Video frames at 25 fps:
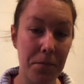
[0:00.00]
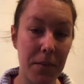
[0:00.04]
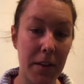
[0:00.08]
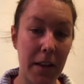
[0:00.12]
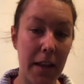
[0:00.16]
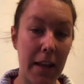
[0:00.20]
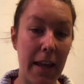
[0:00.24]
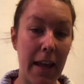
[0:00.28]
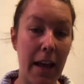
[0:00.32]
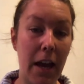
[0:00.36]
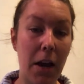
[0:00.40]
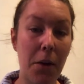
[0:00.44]

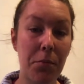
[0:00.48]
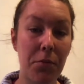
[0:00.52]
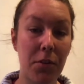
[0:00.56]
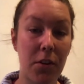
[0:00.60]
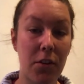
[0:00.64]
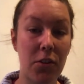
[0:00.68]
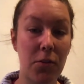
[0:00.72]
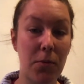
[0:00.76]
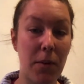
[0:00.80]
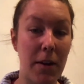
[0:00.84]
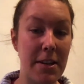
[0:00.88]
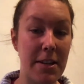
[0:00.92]
it helps us
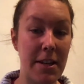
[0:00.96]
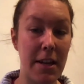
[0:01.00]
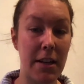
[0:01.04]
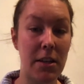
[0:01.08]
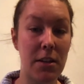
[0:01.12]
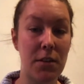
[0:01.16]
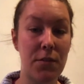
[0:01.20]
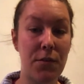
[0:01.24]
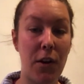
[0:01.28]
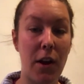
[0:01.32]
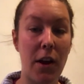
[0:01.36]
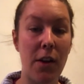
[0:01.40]
to
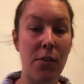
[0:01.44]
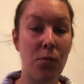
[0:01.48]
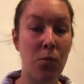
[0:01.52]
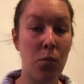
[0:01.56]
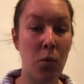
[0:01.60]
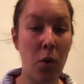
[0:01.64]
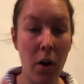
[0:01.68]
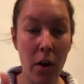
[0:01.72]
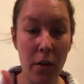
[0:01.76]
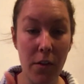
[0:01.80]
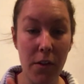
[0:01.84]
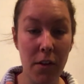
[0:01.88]
identify
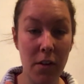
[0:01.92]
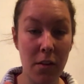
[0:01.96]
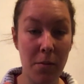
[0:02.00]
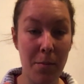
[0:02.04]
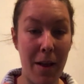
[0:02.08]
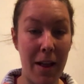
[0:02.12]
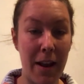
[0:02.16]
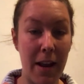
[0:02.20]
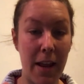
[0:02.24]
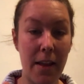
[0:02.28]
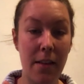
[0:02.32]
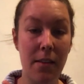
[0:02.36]
what the
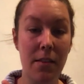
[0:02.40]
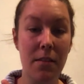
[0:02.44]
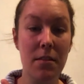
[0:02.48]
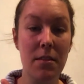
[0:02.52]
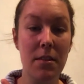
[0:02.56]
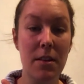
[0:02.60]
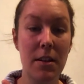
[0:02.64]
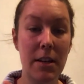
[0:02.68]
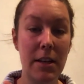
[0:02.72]
smell is.